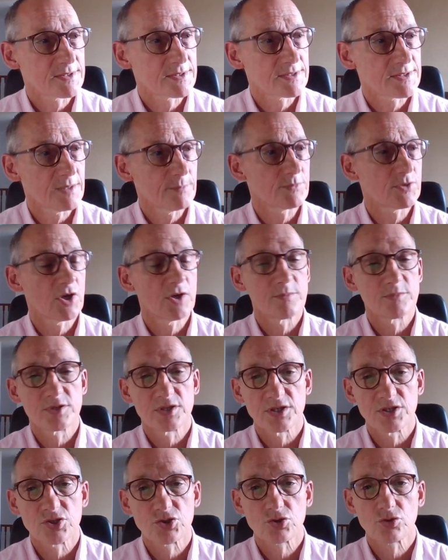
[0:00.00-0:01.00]
sometimes
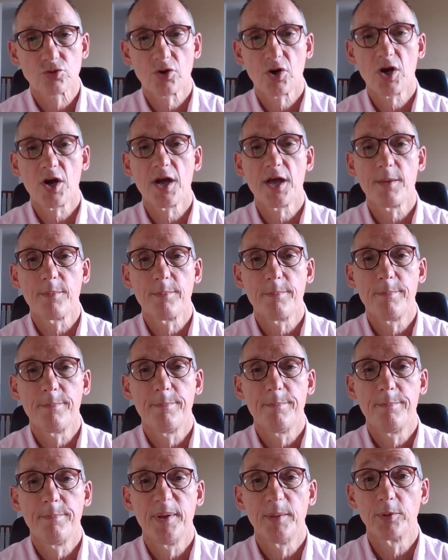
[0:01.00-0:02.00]
describe
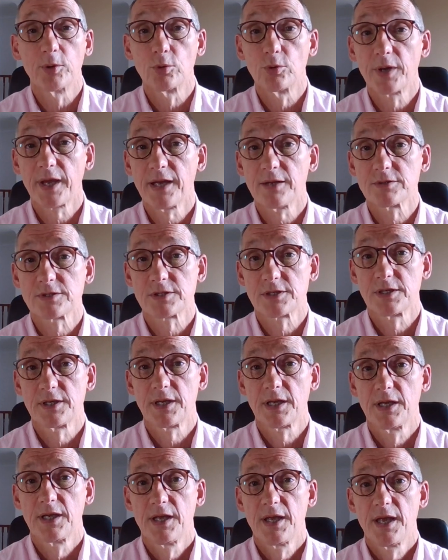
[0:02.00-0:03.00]
biblical
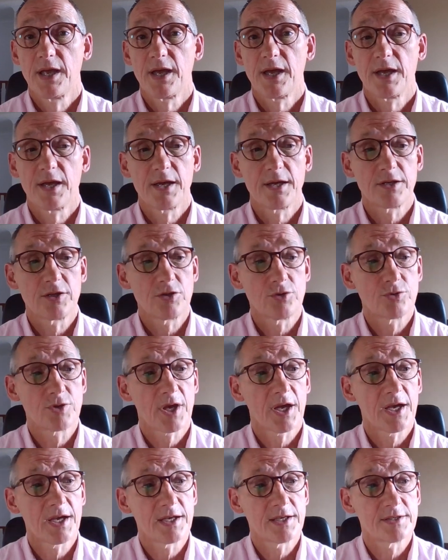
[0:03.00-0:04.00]
counselling,
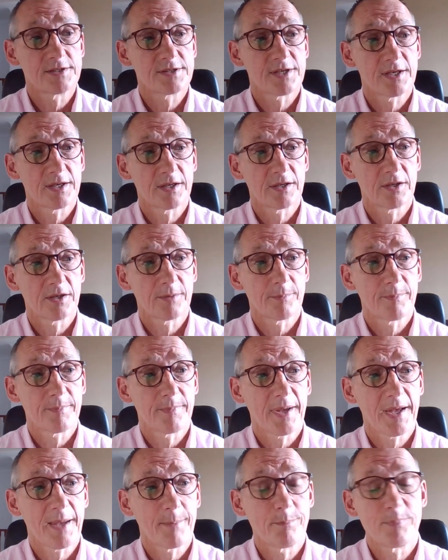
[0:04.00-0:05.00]
UK's
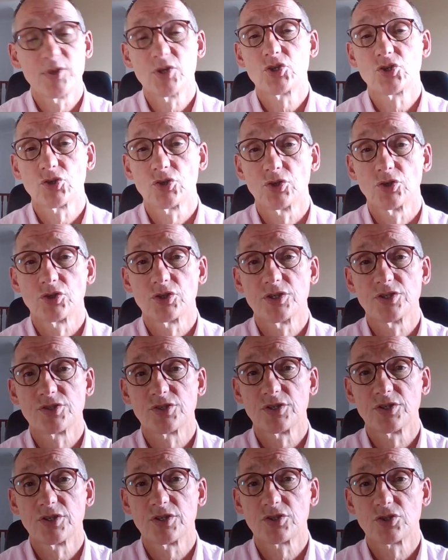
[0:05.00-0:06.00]
ambition is
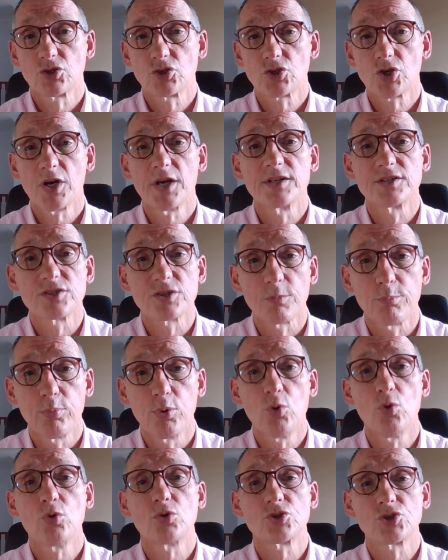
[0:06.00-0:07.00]
to try and
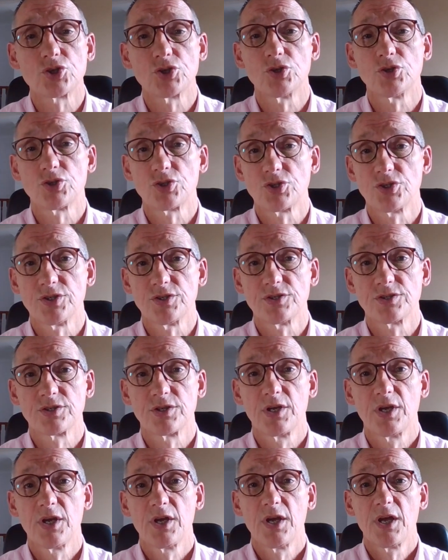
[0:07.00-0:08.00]
support churches
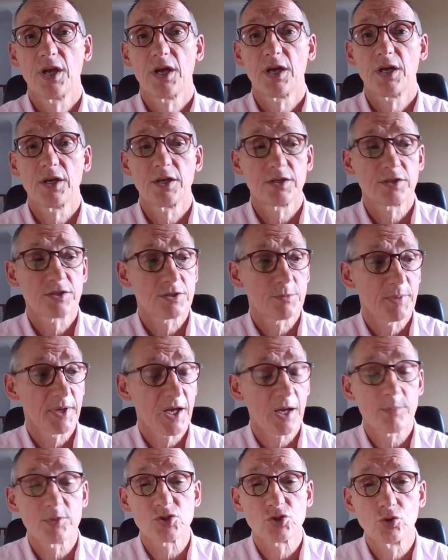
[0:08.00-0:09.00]
to
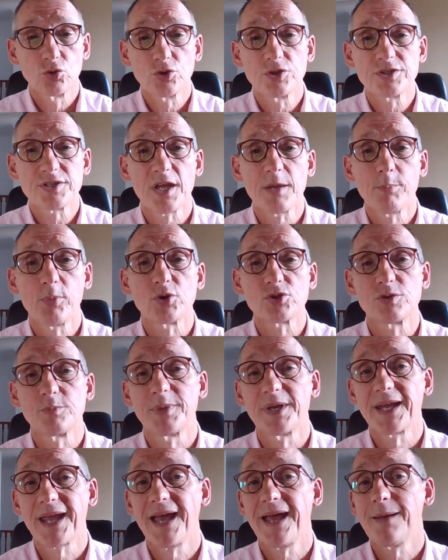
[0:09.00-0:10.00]
become as good as they
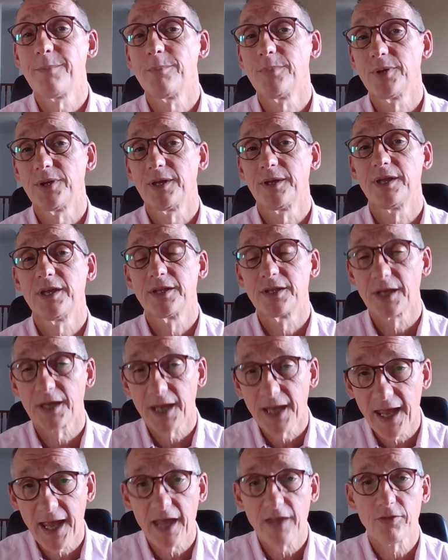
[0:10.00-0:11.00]
possibly can be in the
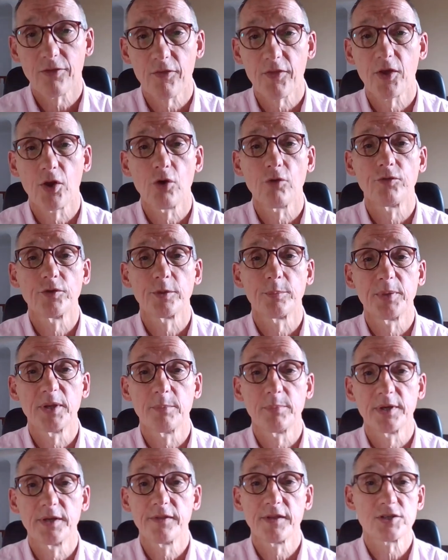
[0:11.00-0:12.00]
care that they offer to
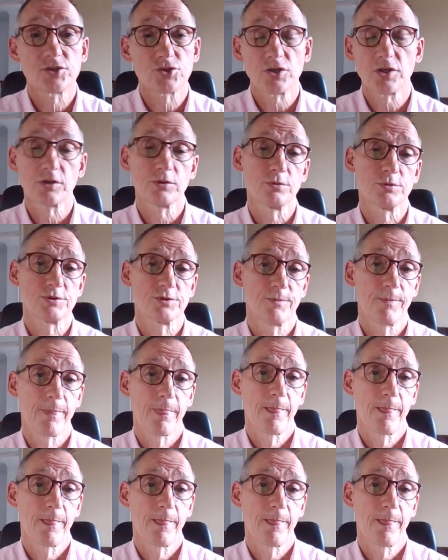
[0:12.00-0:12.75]
people in their struggles.